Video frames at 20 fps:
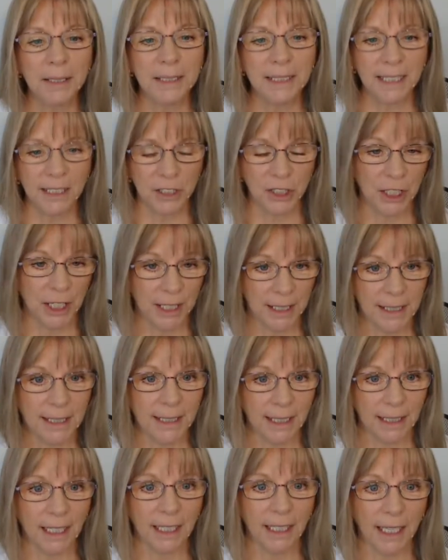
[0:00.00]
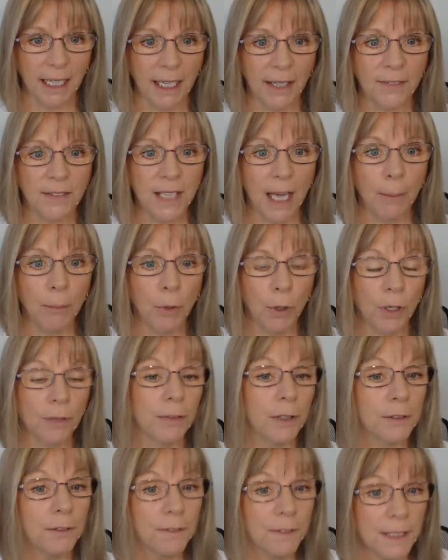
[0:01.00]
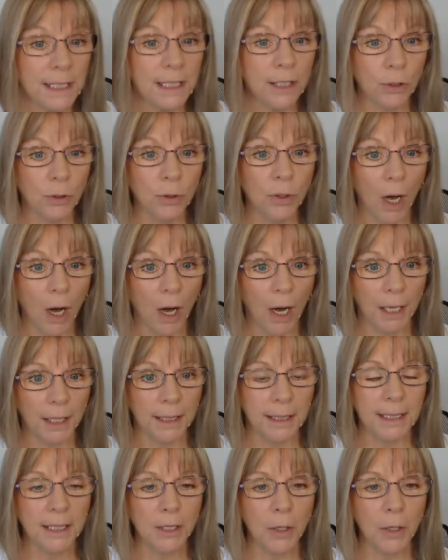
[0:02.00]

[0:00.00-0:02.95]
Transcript: suggests that the leaves are more of a physical guidance,